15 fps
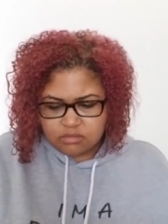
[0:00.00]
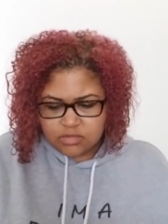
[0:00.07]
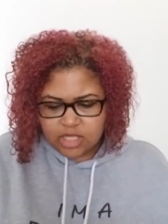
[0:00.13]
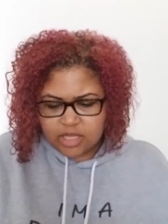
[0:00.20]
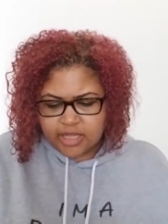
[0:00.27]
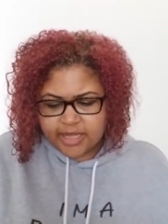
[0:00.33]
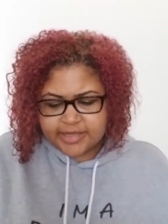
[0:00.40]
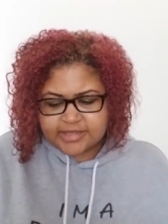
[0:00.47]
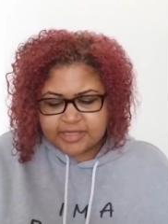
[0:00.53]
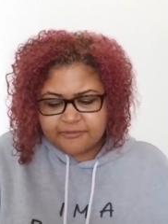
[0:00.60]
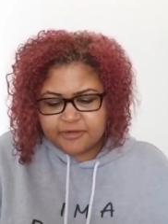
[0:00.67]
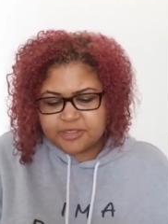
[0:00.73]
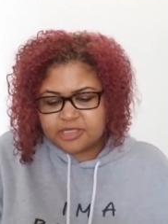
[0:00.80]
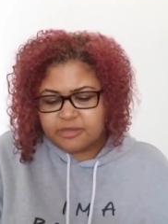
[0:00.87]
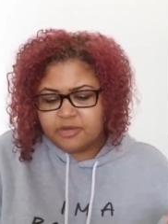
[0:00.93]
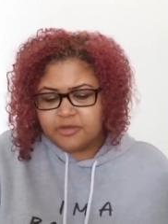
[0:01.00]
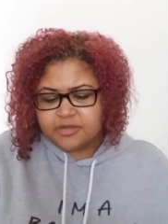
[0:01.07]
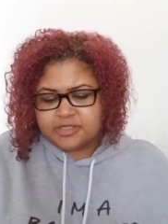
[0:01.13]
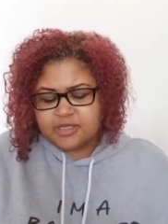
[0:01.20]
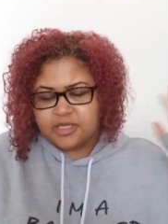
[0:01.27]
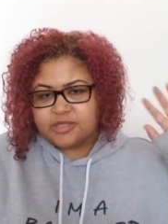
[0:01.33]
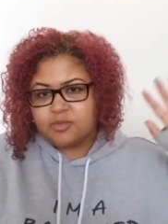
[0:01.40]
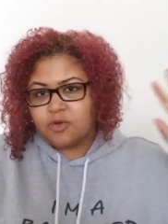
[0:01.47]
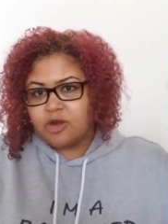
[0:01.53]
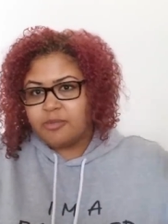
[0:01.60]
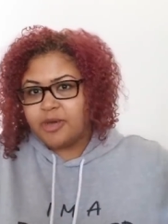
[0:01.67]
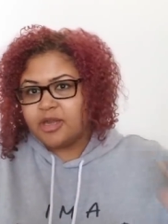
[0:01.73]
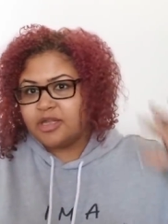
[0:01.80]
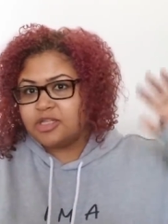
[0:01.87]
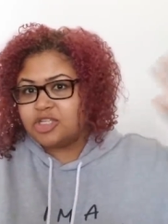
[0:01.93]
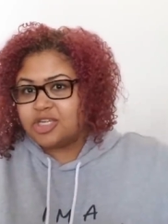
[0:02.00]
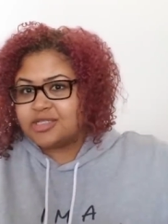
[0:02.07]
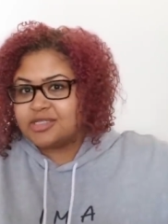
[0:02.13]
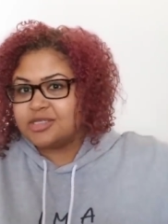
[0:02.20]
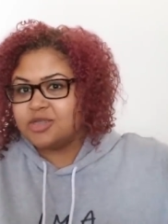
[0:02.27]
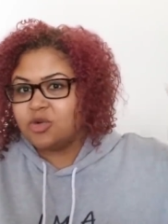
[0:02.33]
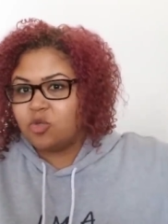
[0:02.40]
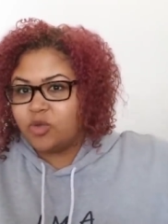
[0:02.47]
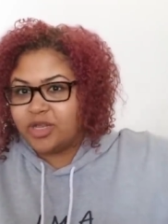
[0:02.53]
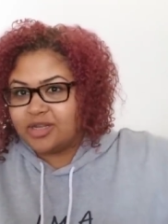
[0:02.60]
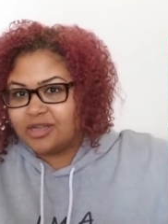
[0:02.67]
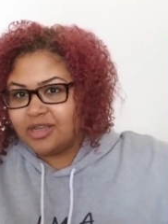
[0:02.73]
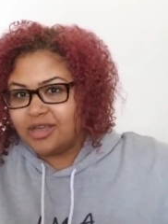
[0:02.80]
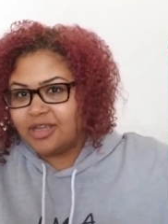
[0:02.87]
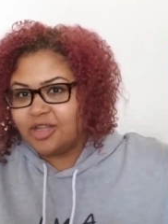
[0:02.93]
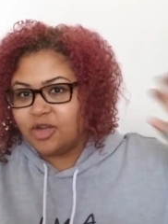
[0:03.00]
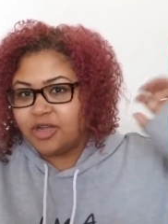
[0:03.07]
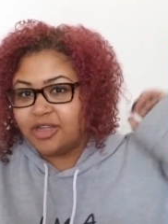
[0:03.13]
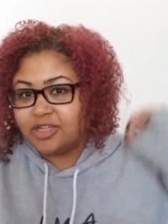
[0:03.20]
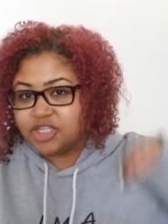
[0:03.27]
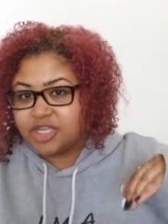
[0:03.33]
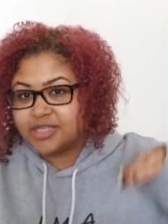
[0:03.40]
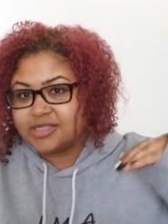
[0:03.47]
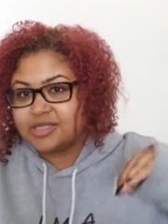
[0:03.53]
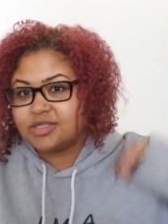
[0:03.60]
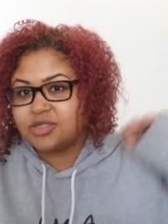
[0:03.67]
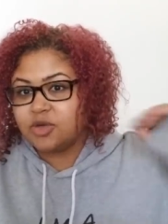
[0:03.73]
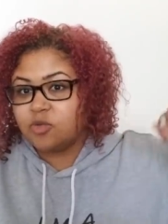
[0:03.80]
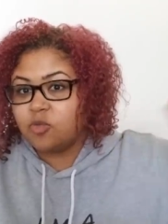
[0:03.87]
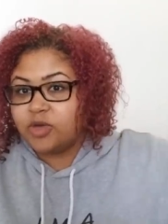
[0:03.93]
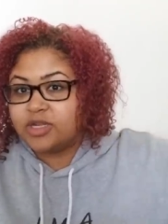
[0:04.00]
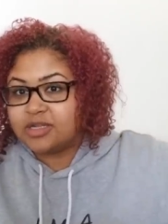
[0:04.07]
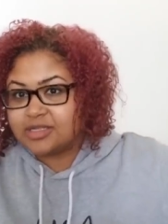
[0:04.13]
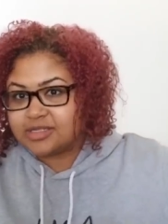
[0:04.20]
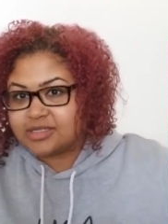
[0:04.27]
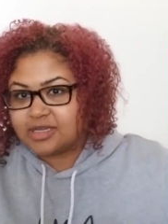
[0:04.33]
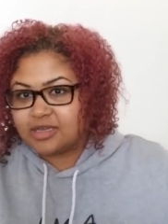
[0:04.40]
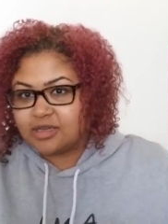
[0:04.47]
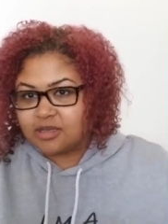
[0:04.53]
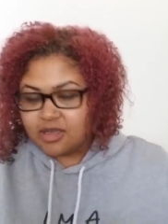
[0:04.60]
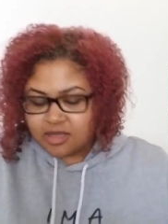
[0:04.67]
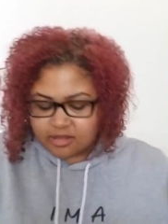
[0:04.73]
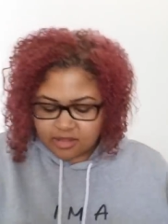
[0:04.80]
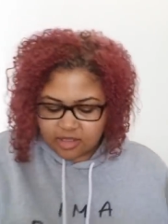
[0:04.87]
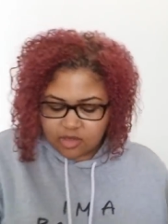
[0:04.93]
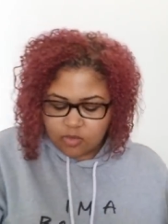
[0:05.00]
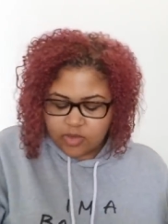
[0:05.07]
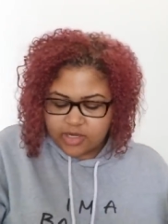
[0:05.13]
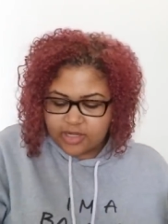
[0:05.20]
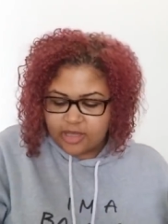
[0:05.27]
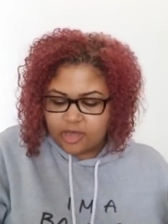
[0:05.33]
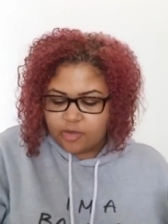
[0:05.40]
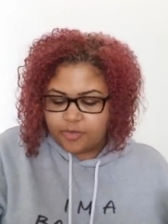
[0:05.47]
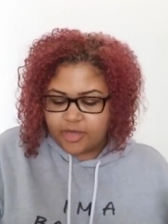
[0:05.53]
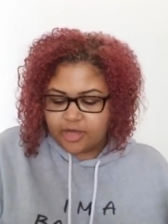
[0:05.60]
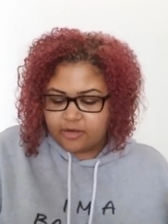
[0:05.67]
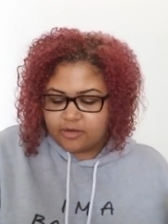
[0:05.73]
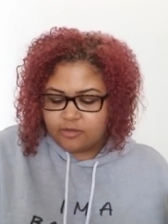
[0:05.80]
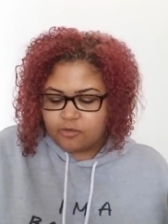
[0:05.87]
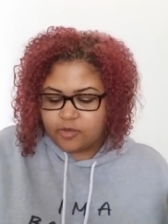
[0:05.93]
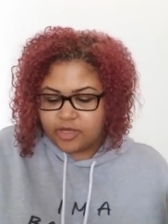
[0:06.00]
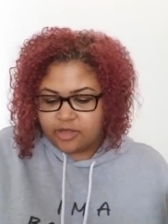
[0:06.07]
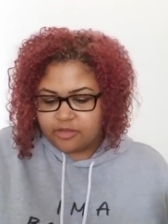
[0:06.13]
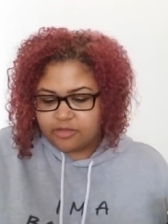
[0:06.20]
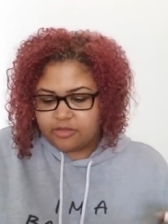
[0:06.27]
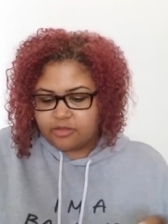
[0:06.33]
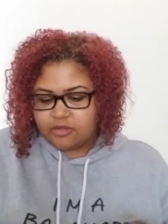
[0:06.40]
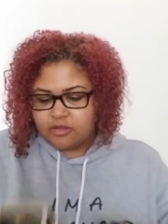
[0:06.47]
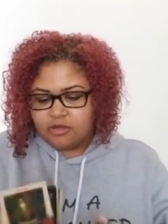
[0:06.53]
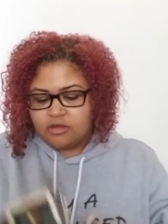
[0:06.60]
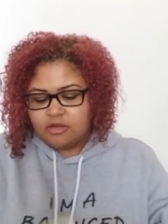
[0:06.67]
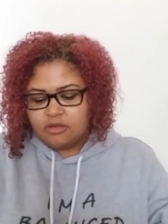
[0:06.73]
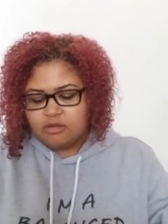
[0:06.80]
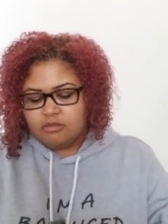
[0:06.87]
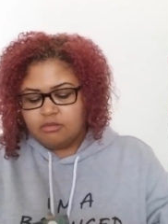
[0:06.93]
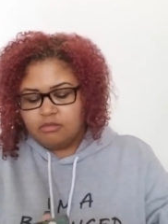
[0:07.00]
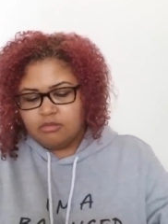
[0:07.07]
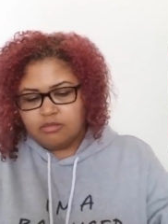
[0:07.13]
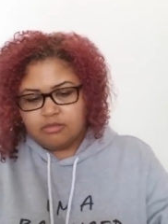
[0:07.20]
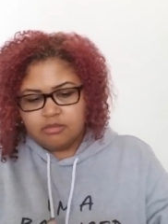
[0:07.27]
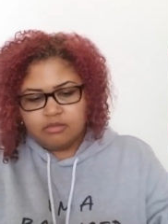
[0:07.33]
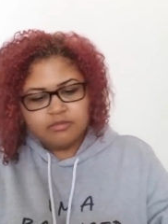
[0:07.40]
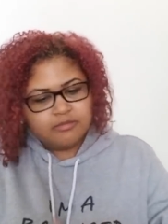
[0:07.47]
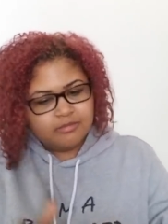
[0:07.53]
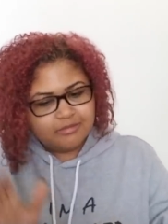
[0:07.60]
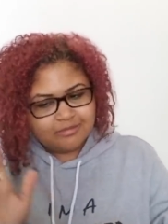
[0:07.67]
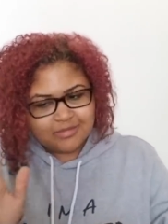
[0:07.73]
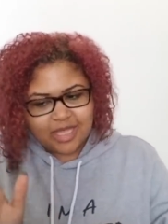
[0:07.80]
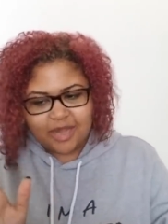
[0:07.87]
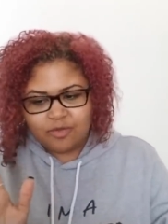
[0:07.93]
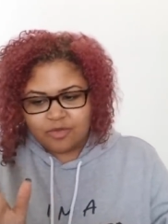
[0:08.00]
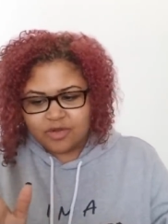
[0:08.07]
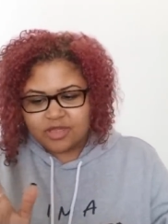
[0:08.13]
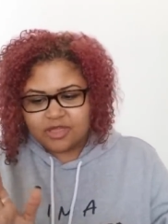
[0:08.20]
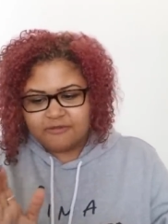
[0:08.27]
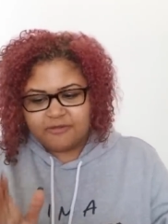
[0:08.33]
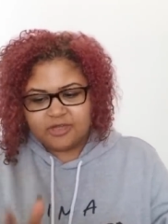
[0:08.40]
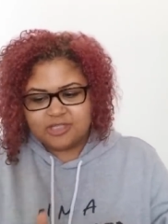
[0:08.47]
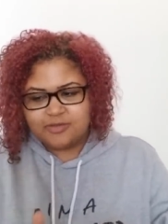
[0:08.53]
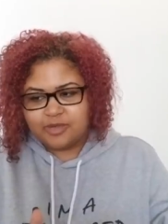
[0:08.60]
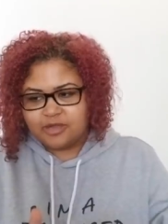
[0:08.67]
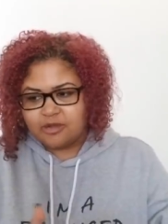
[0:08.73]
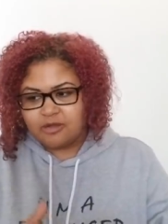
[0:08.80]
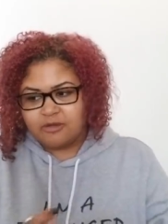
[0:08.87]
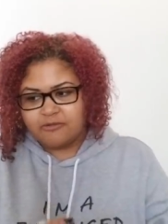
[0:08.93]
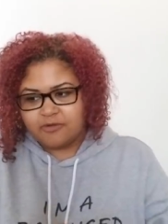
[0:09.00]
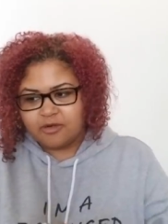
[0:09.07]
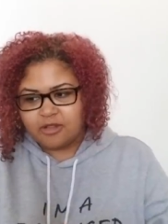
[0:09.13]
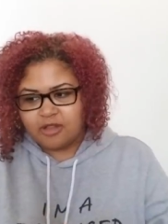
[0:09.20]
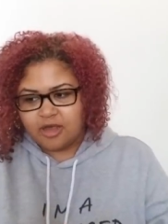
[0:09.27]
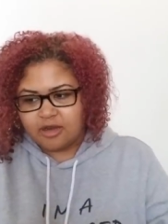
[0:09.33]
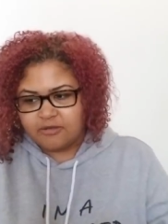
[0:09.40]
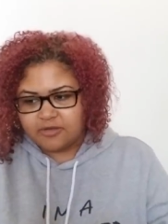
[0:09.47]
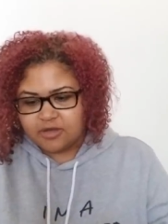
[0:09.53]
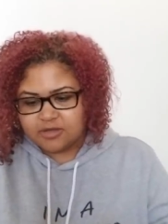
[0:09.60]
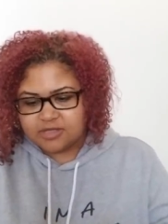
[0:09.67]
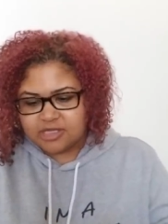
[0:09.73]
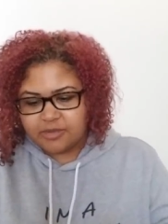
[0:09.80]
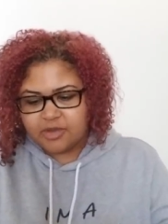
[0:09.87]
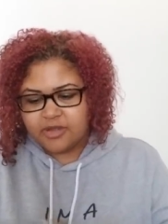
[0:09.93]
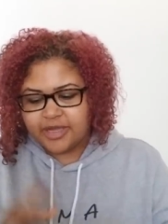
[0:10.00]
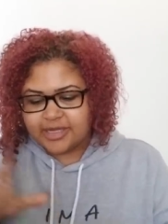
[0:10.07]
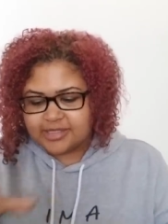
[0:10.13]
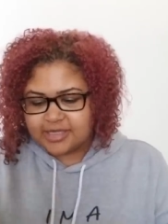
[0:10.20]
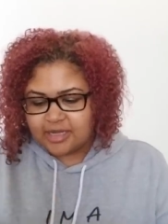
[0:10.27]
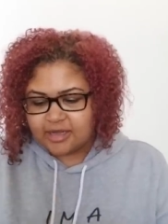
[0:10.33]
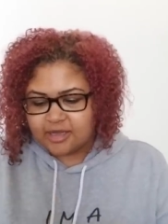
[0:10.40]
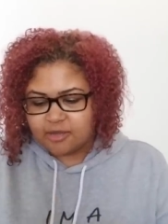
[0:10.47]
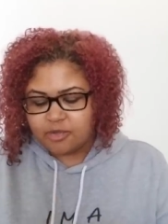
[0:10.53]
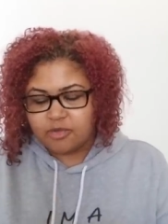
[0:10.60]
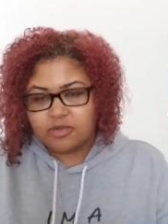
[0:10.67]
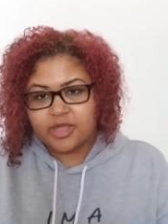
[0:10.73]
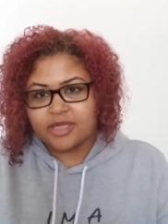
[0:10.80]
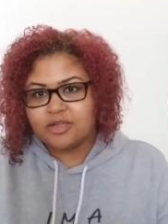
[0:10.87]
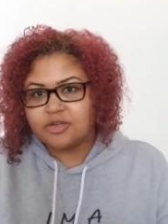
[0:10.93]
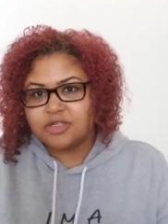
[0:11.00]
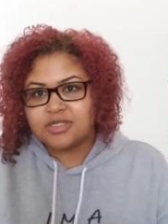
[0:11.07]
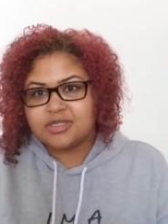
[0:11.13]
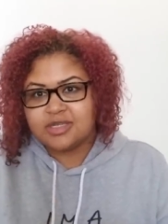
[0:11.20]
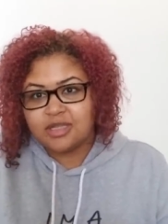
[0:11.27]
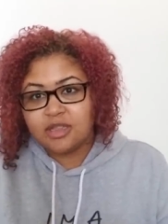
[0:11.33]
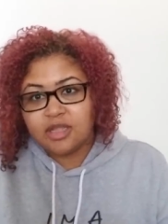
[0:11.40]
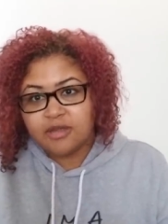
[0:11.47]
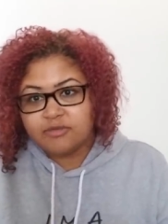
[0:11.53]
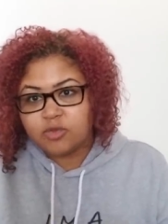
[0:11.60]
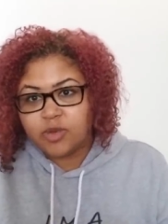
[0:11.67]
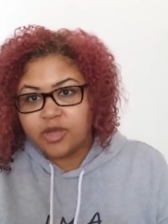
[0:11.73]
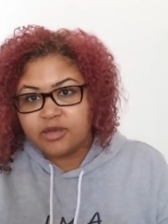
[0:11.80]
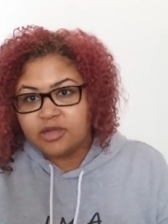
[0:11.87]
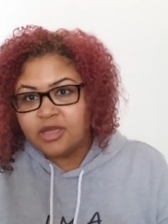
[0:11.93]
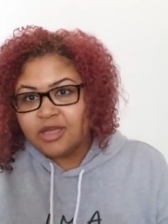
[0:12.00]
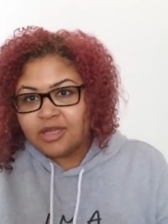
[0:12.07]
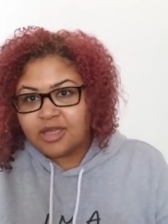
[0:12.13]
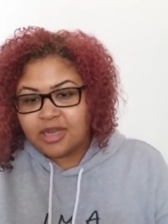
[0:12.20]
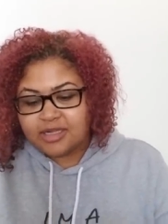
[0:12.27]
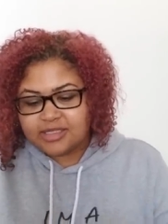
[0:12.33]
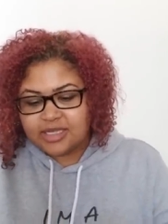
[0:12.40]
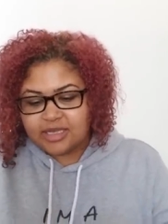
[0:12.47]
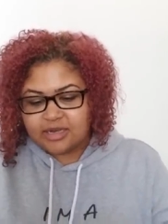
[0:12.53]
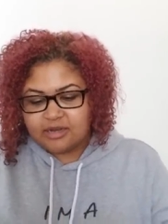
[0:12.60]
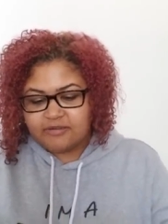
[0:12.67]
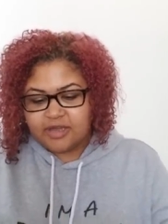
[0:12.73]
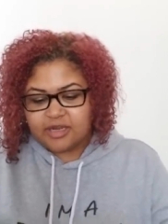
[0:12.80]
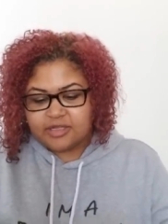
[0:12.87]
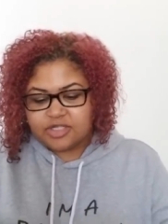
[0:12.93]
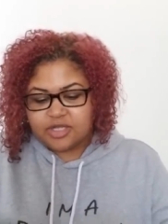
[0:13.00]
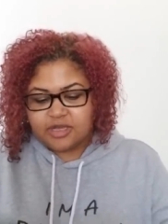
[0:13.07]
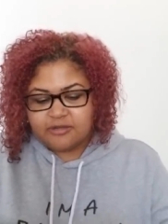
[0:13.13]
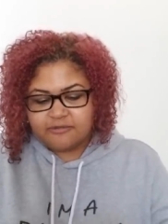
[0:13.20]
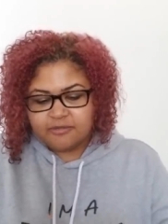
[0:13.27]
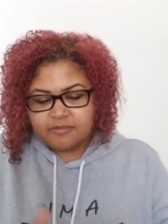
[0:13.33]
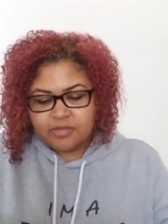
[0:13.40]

and like I said, for some of you, it's it's more about injustice you're wit your injustice you're witnessing that you want to help out with. I really feel it's political for a lot of you. Some of you, like I said, it could be like you're just seeing a loved one getting taken advantage of.